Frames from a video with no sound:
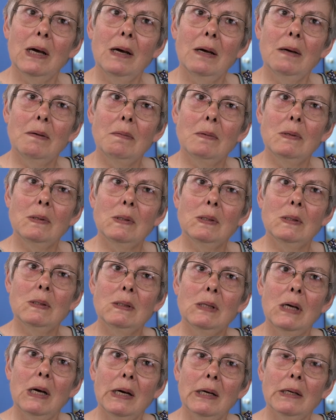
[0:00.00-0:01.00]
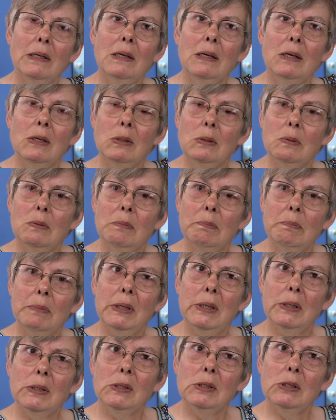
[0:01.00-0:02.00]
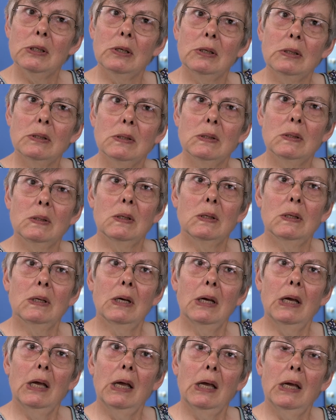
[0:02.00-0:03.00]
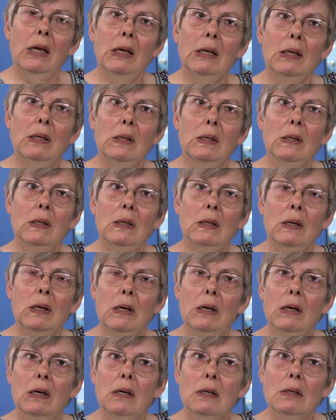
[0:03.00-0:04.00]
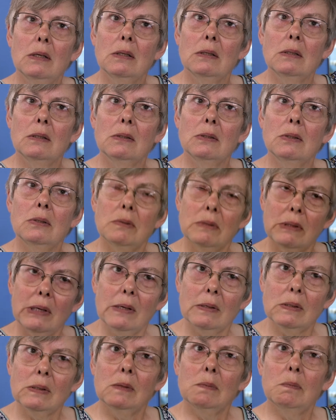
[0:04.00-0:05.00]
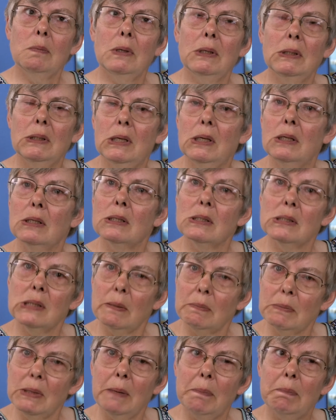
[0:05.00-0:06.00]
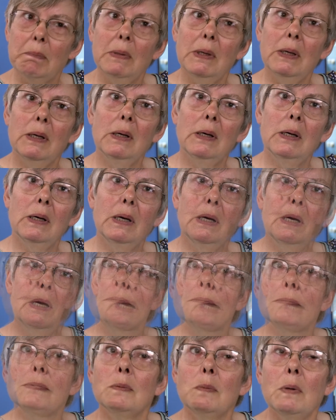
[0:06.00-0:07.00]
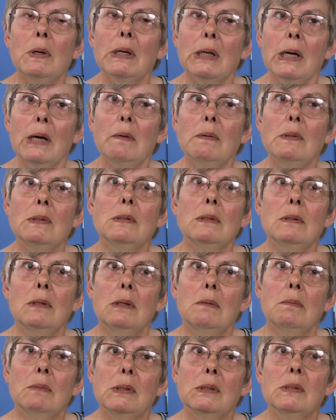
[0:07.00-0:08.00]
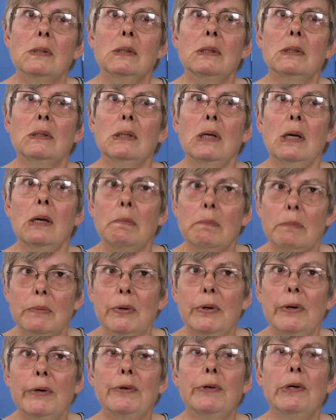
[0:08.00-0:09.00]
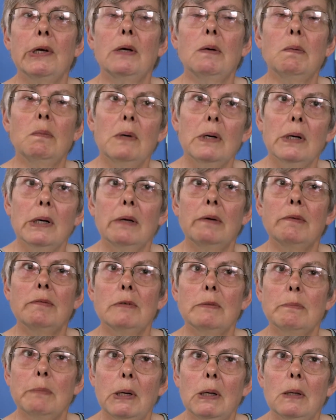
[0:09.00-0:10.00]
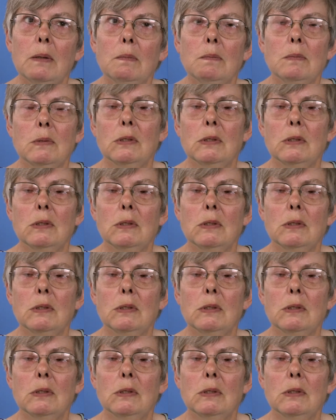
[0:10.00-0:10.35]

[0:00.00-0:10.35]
I was diagnosed with birdshot in 2001 in the September. The work I was doing was embroidery, working from home